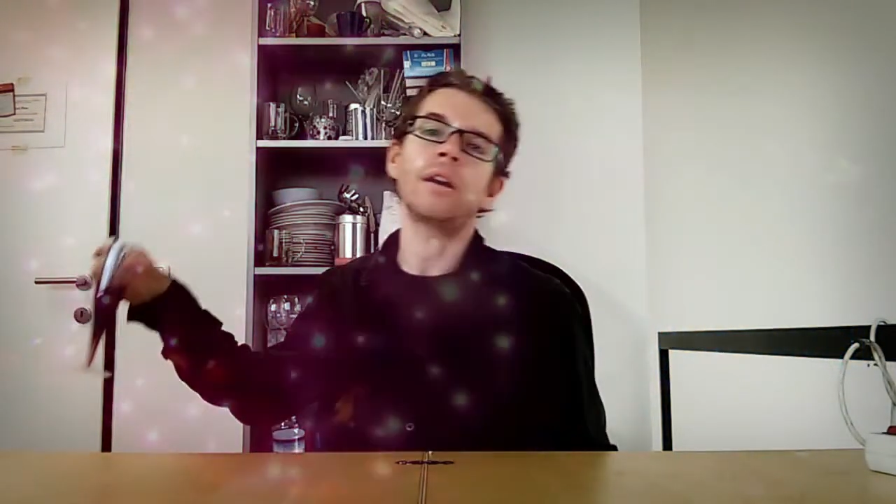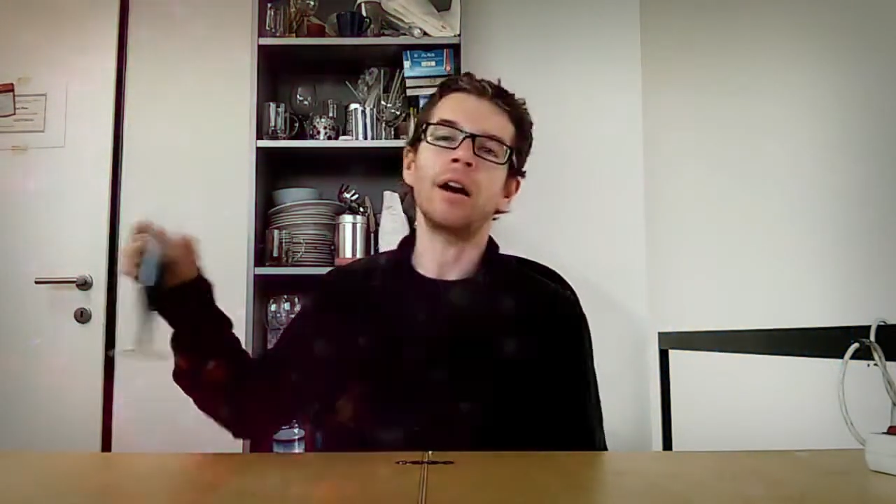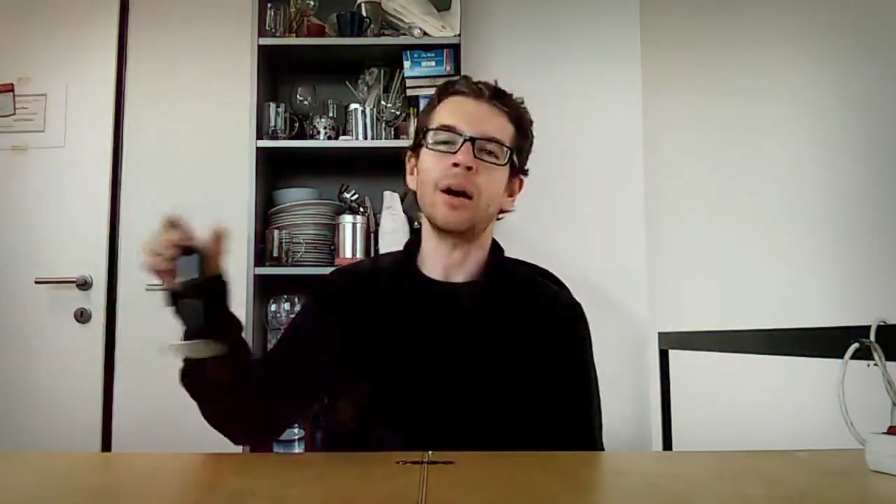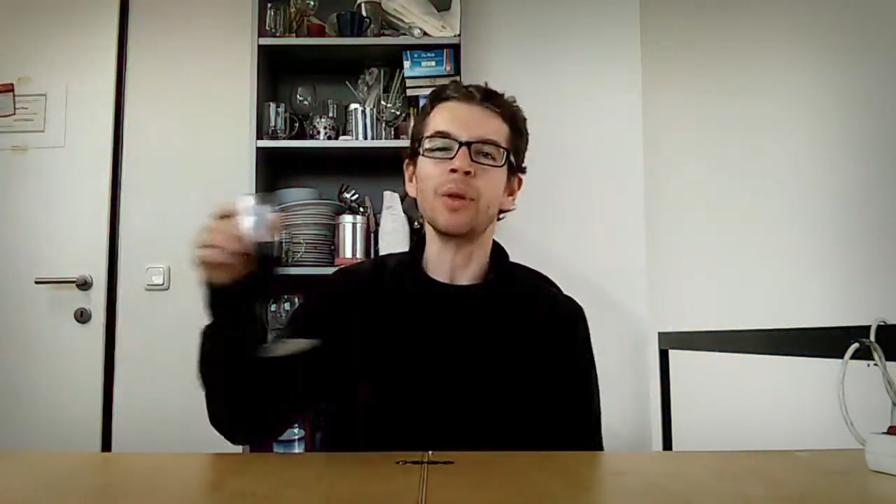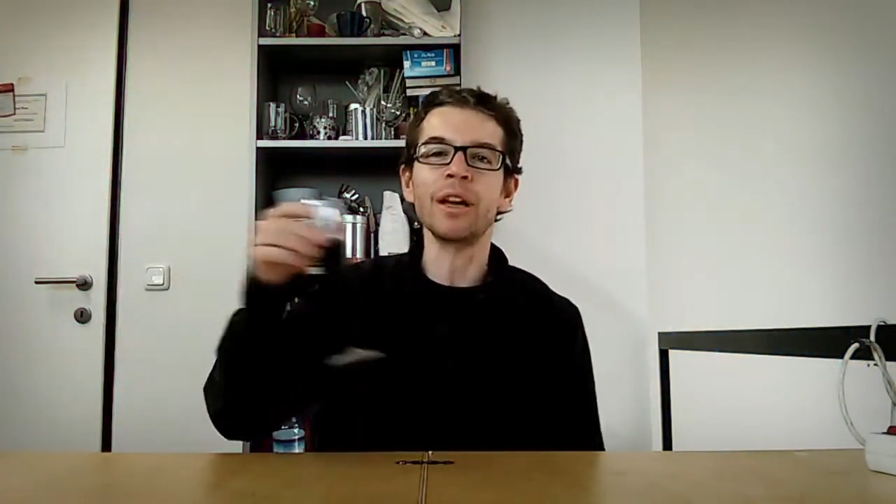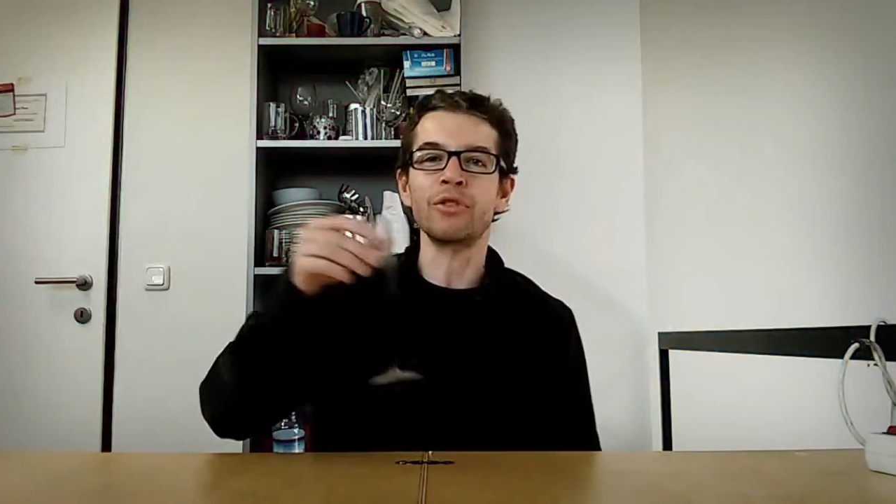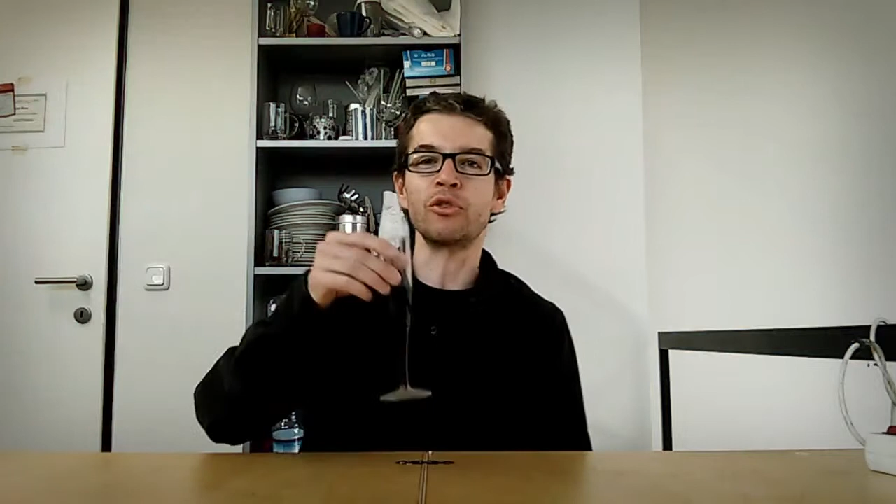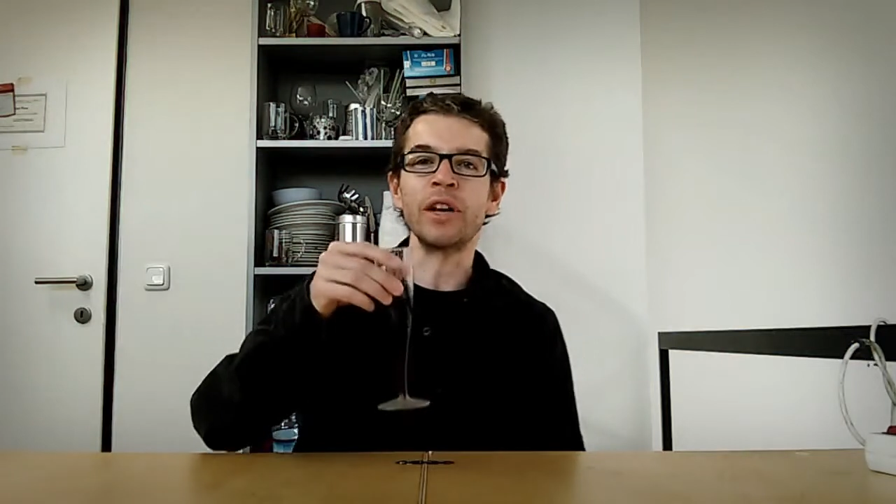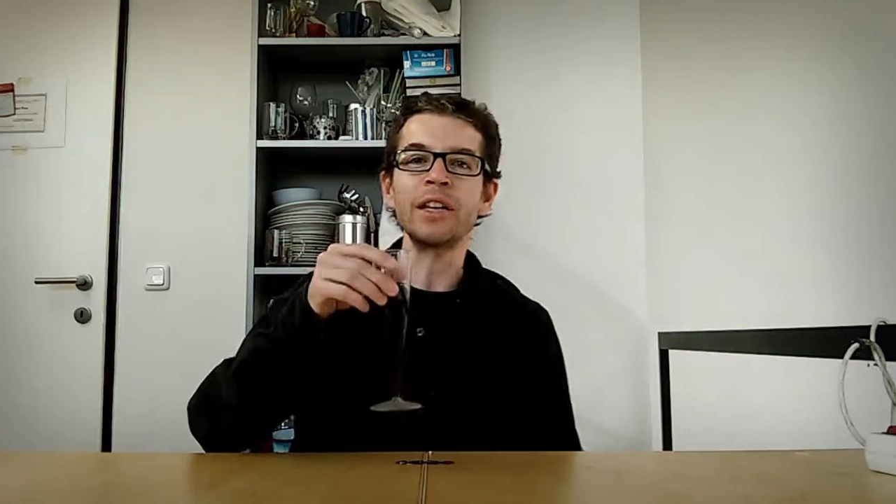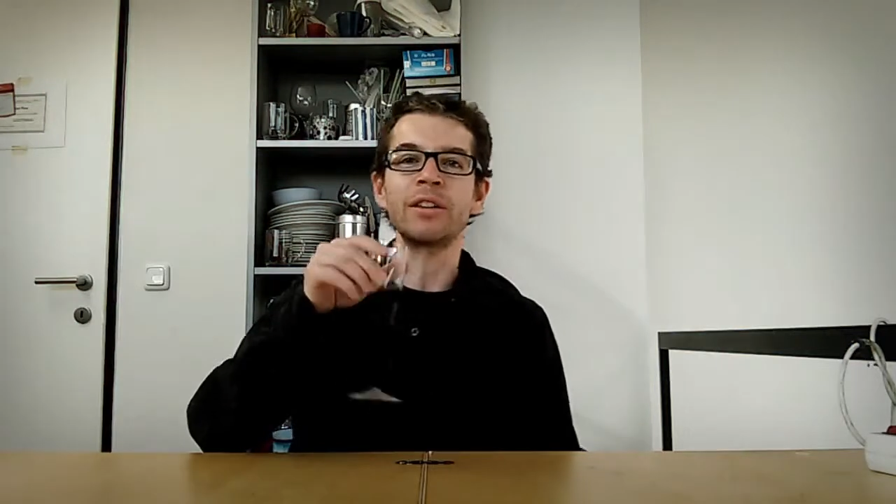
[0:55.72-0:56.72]
I will have a
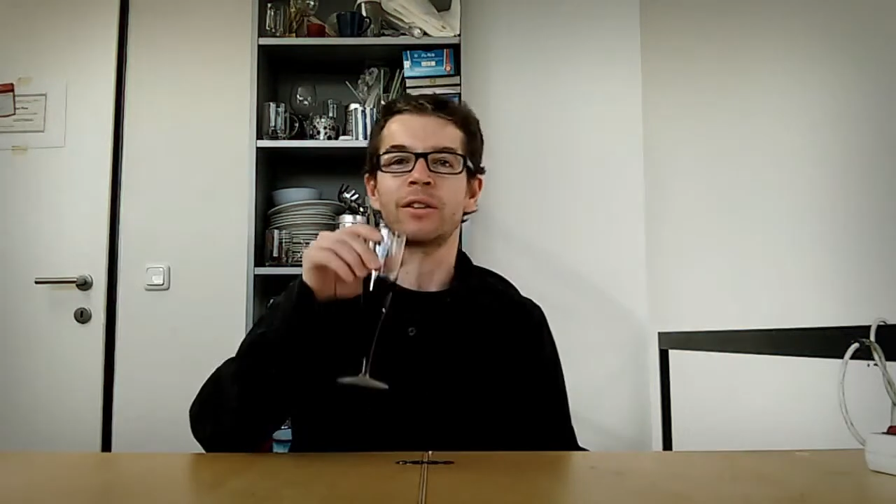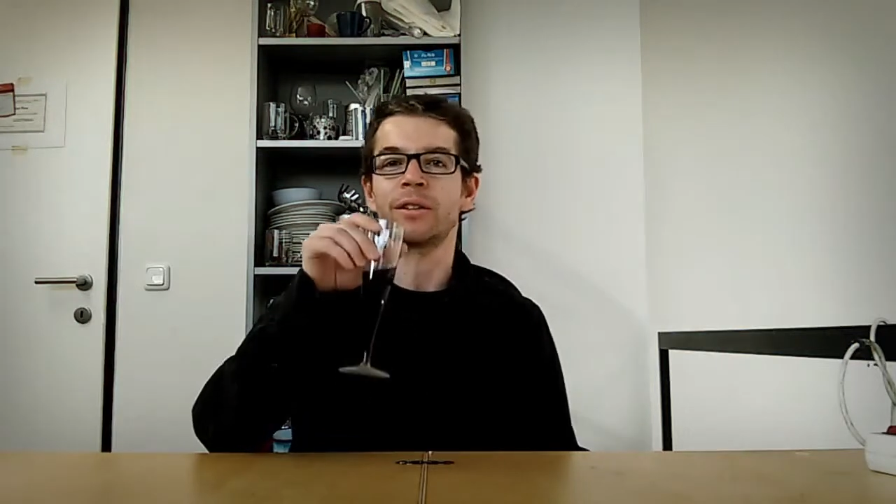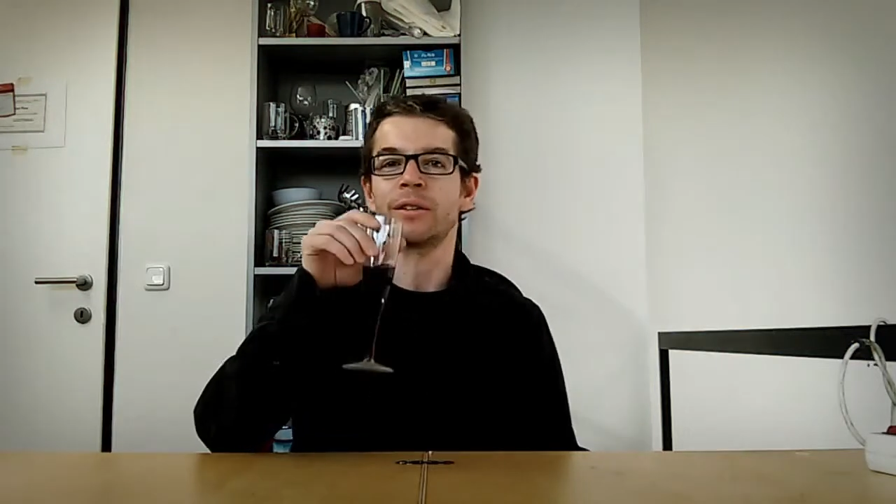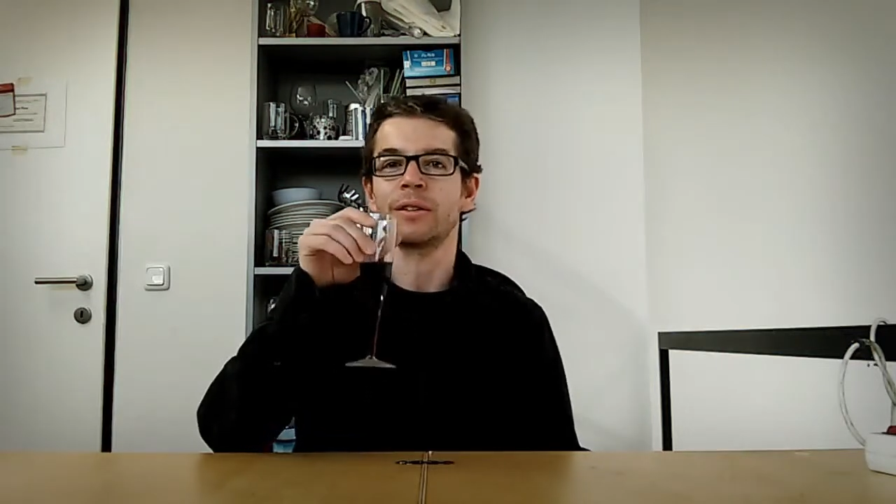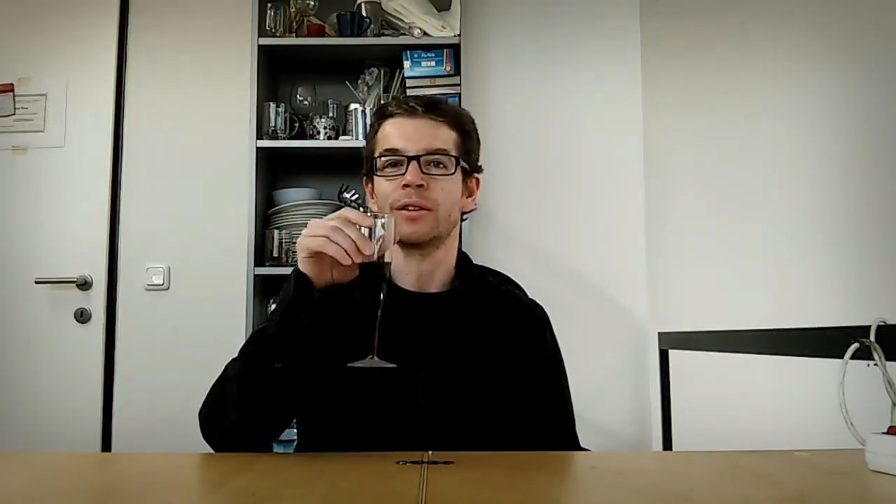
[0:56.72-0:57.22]
drink